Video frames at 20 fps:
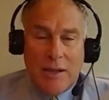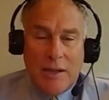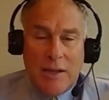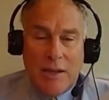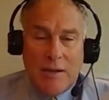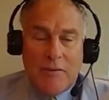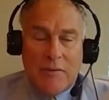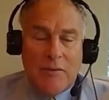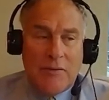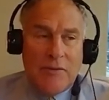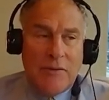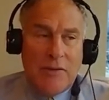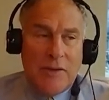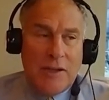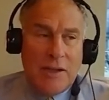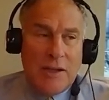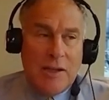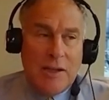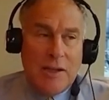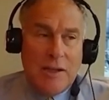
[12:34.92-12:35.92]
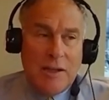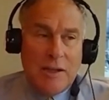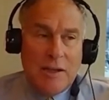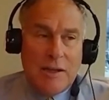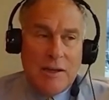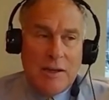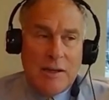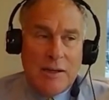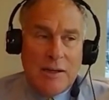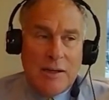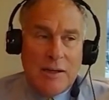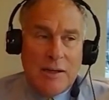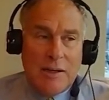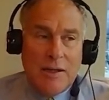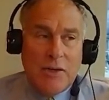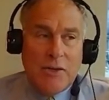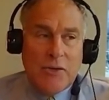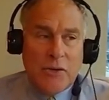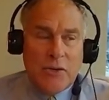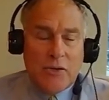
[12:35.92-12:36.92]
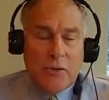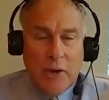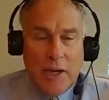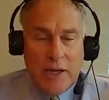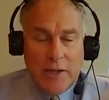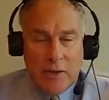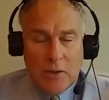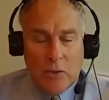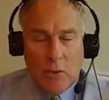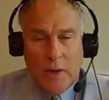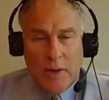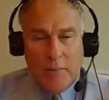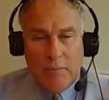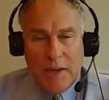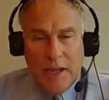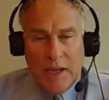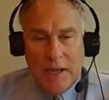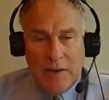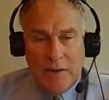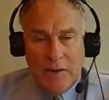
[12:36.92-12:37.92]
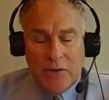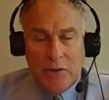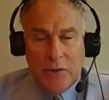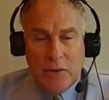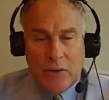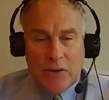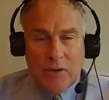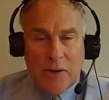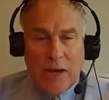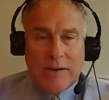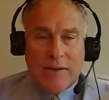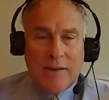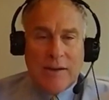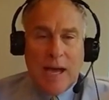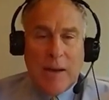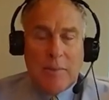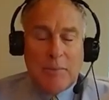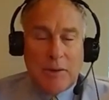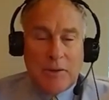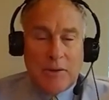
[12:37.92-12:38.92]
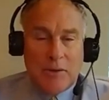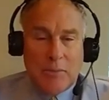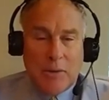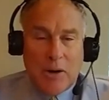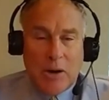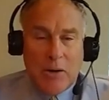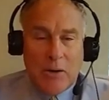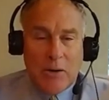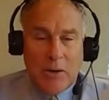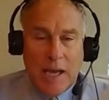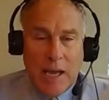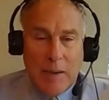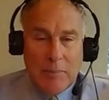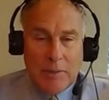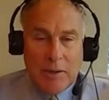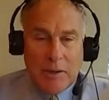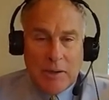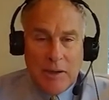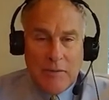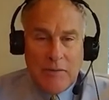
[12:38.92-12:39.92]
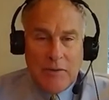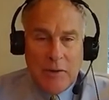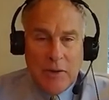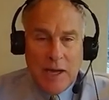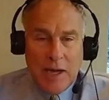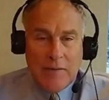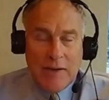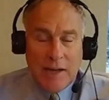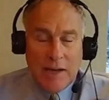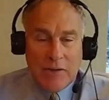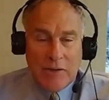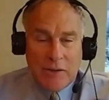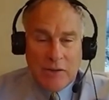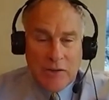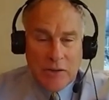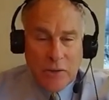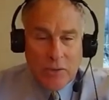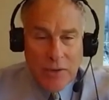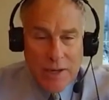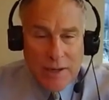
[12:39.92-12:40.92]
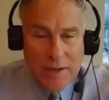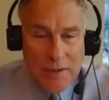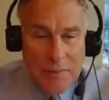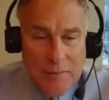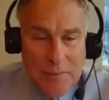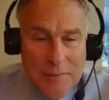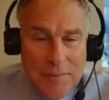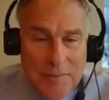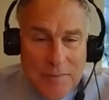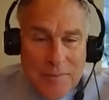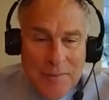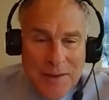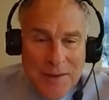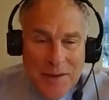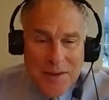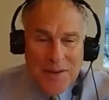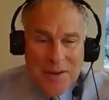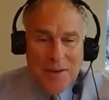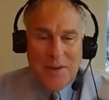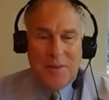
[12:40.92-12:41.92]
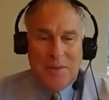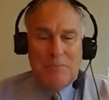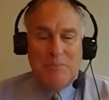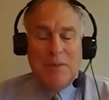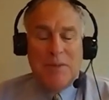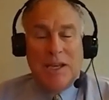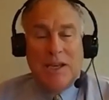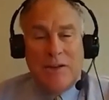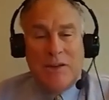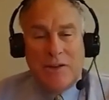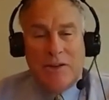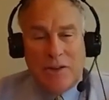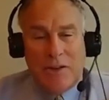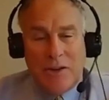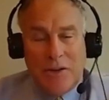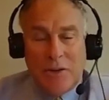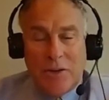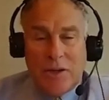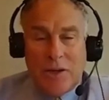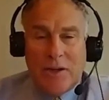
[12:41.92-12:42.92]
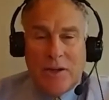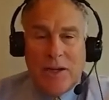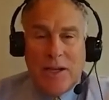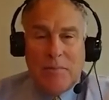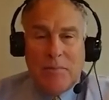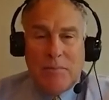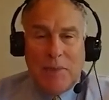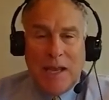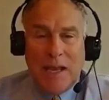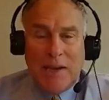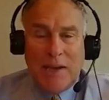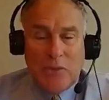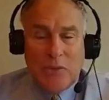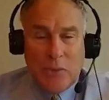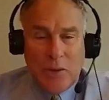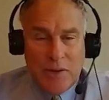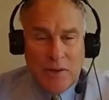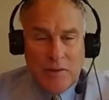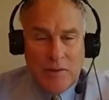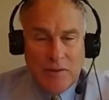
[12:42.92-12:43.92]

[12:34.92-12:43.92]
If the interest rate that one pays to attract capital, to borrow capital, if you have access to credit, means that you can keep pace with